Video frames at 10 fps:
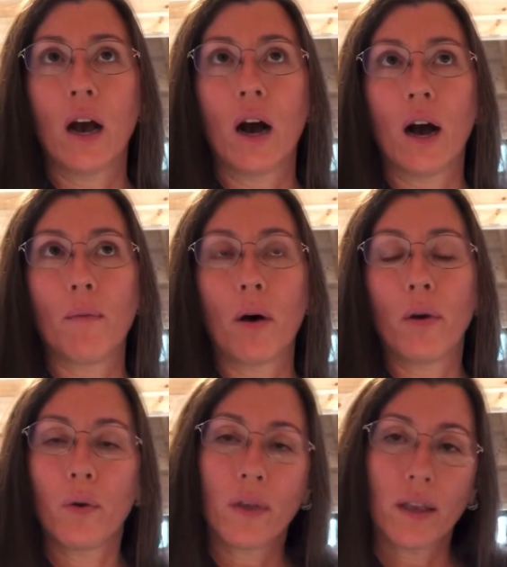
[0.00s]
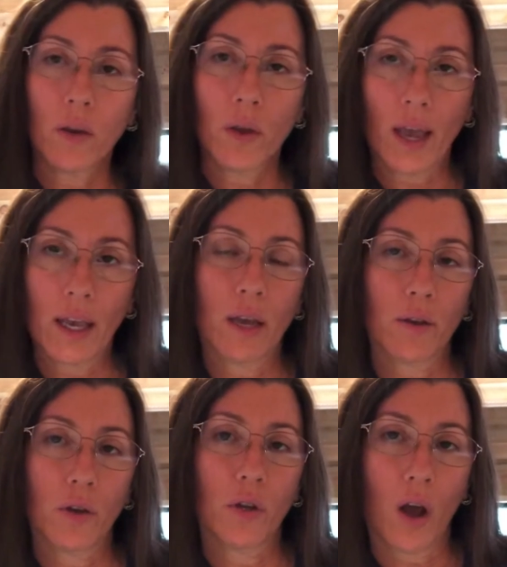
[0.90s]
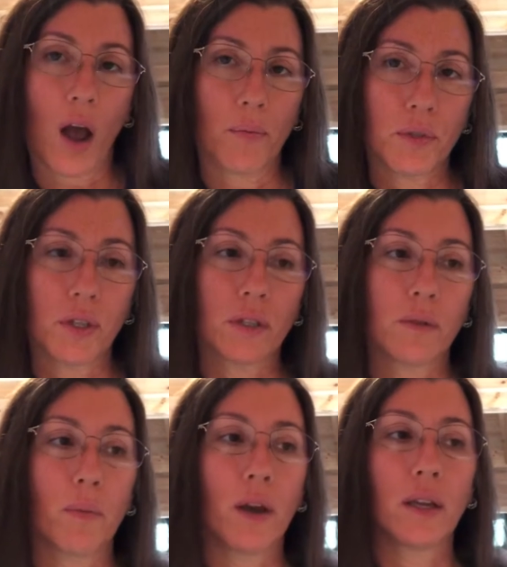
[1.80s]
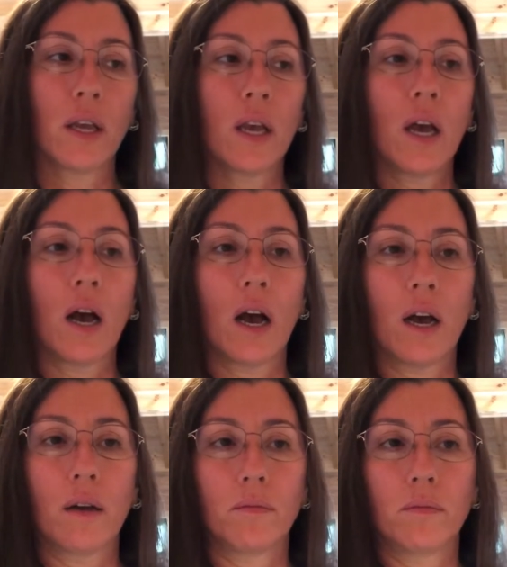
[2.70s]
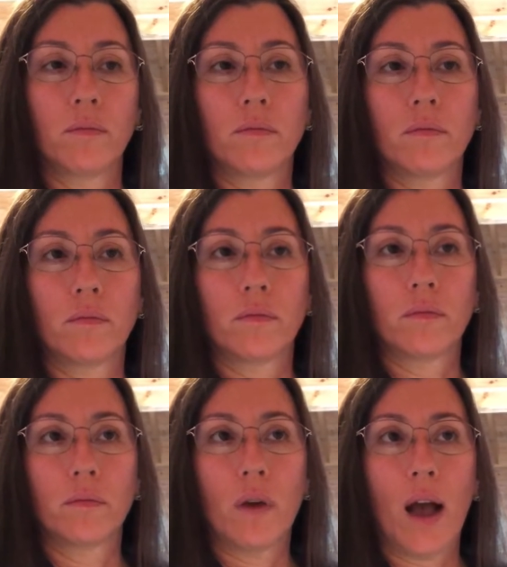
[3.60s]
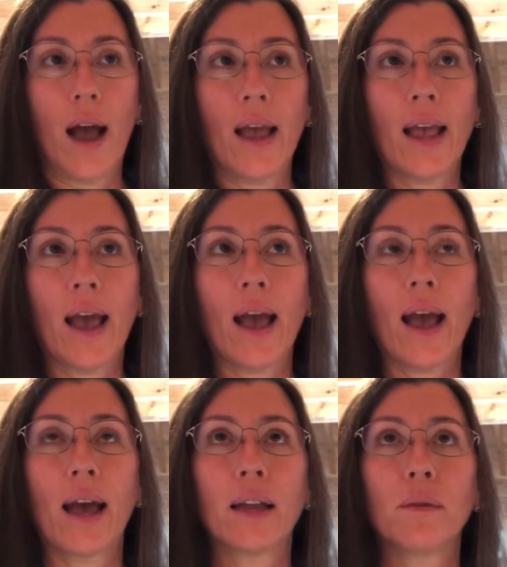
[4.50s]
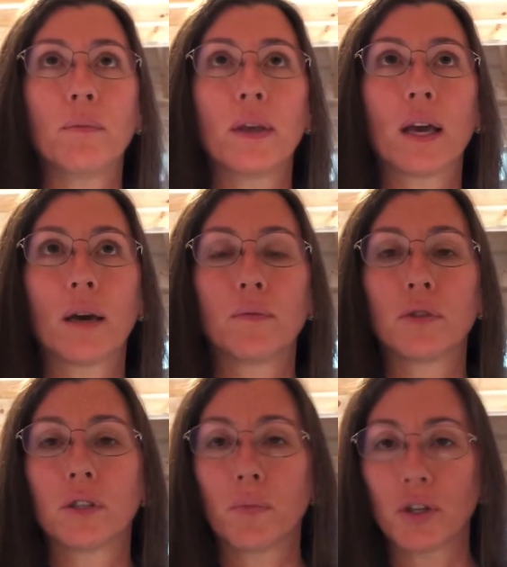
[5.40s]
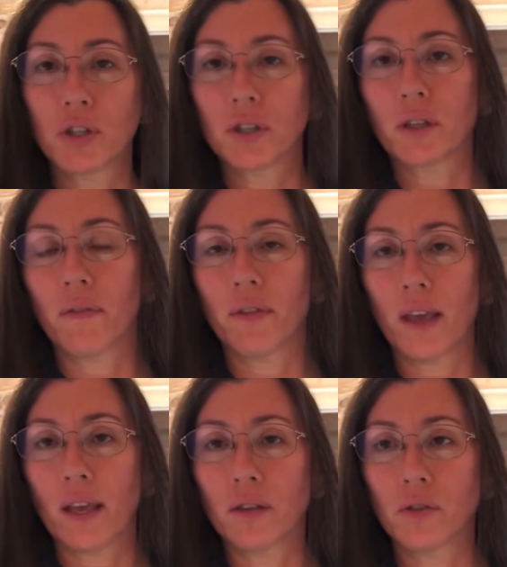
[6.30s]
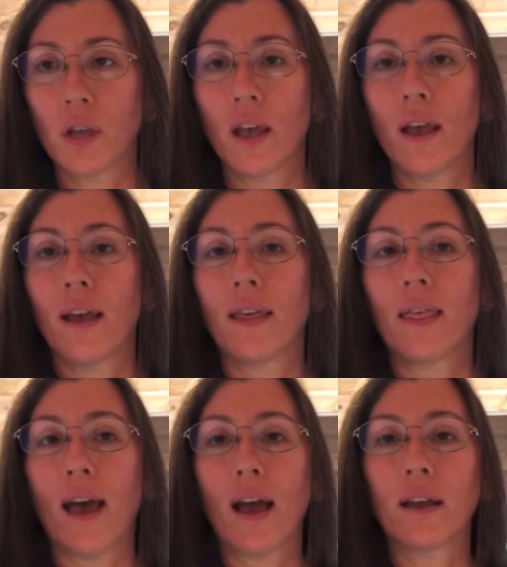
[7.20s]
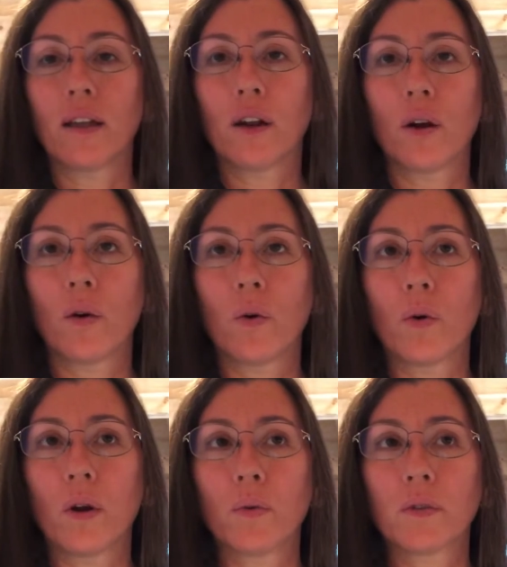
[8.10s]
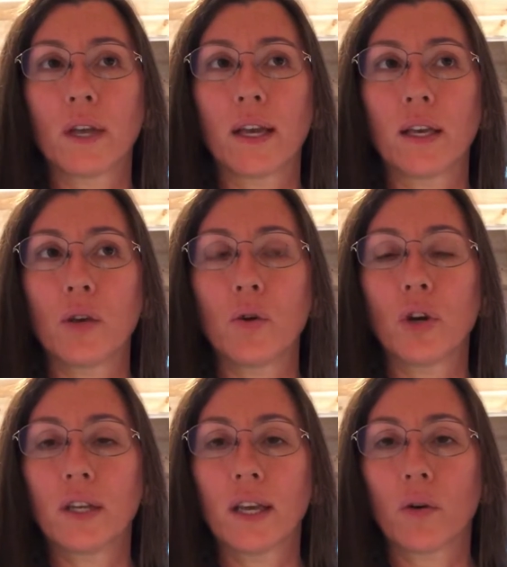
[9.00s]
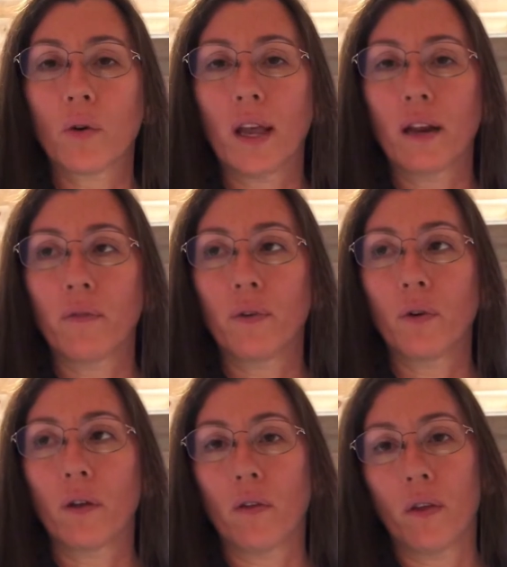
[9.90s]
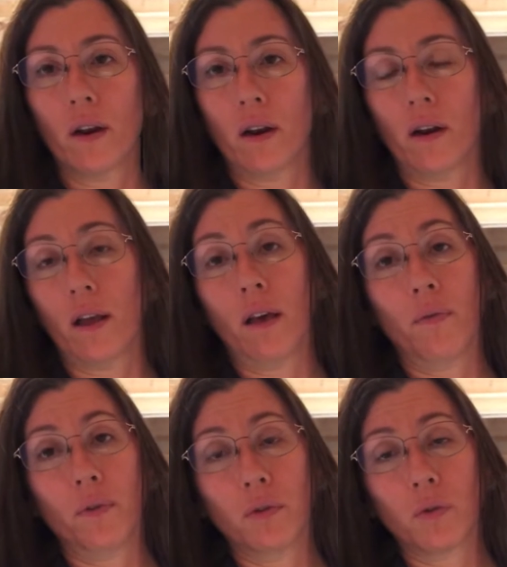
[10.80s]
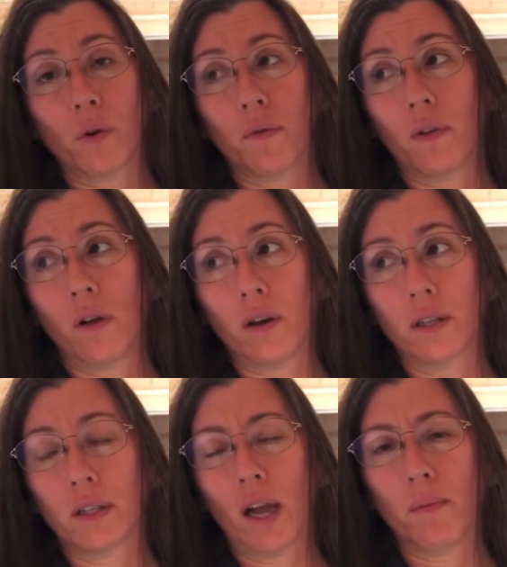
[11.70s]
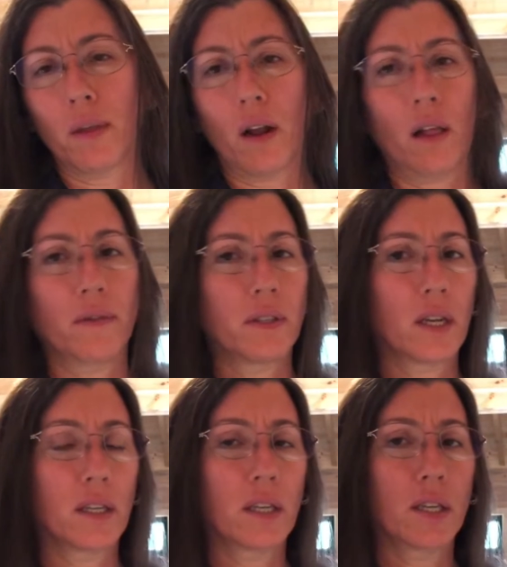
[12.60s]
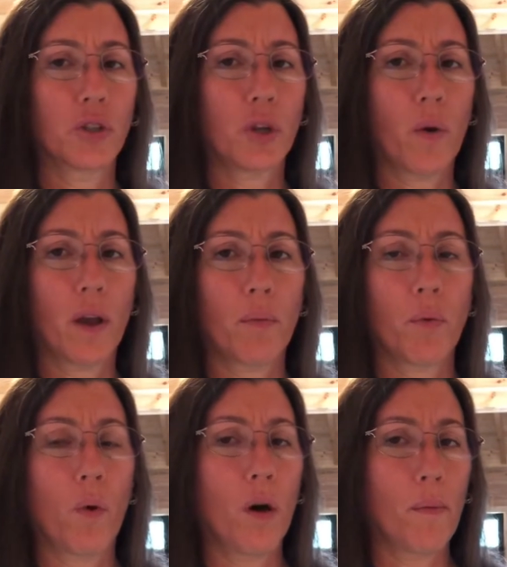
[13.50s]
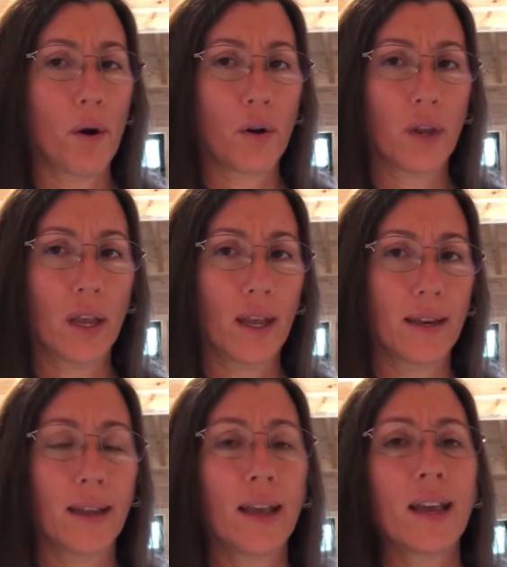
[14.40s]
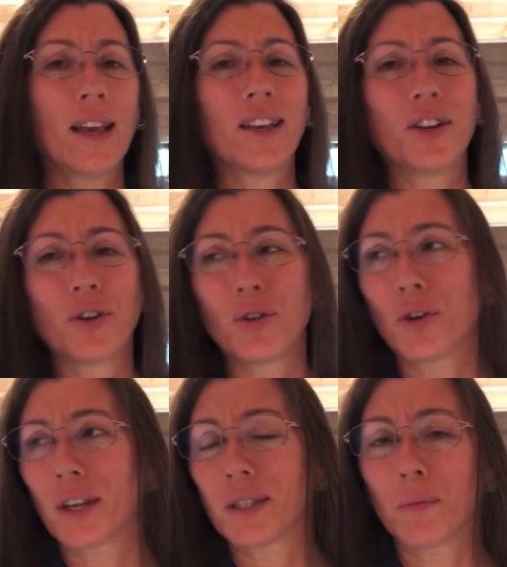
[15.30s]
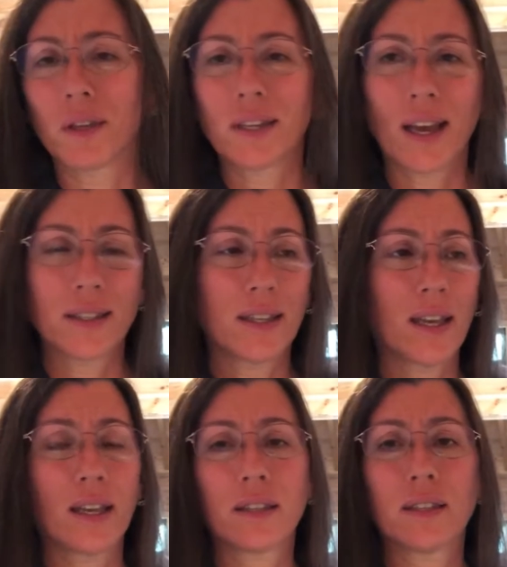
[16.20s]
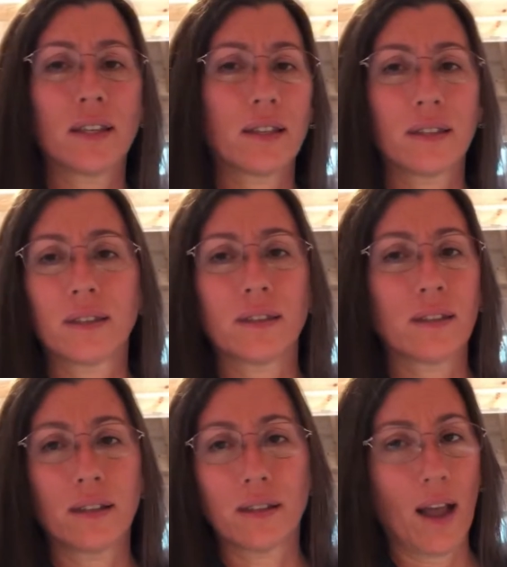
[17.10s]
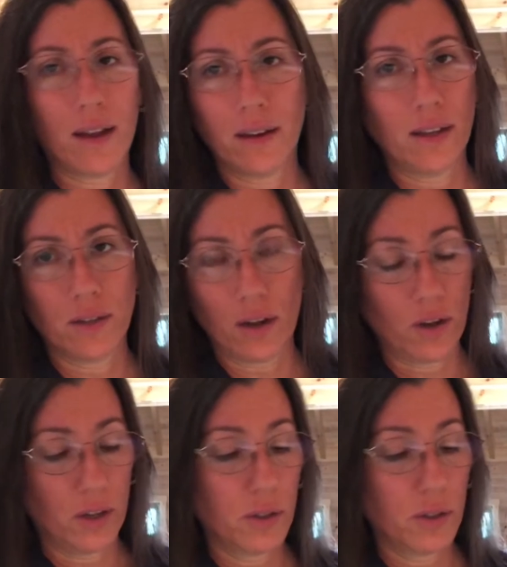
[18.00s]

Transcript: Um, although I think you can get good options, but um, I had become suspicious of things that, you know, it was like you couldn't get organic food other than in a health food store for the longest time. And then all of a sudden it's showing up in Walmart and, you know, you look at some of the testing, it's, it's, it's not, it's not good.